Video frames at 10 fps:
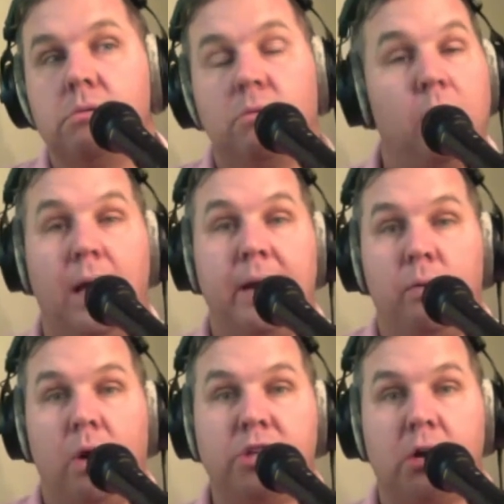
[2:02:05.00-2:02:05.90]
well, I didn't
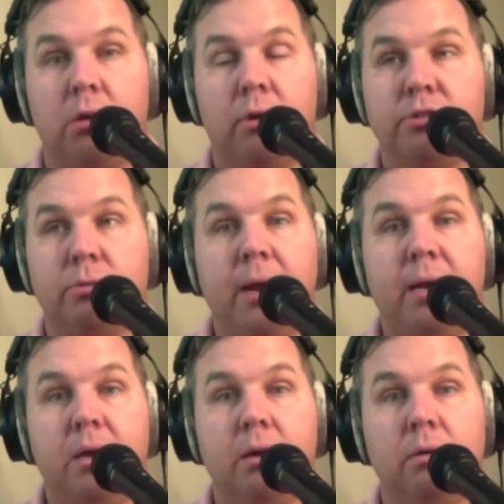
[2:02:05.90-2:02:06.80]
watch all of
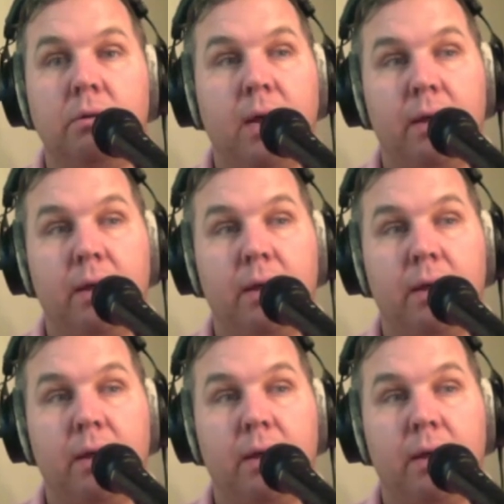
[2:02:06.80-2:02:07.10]
WrestleMania, now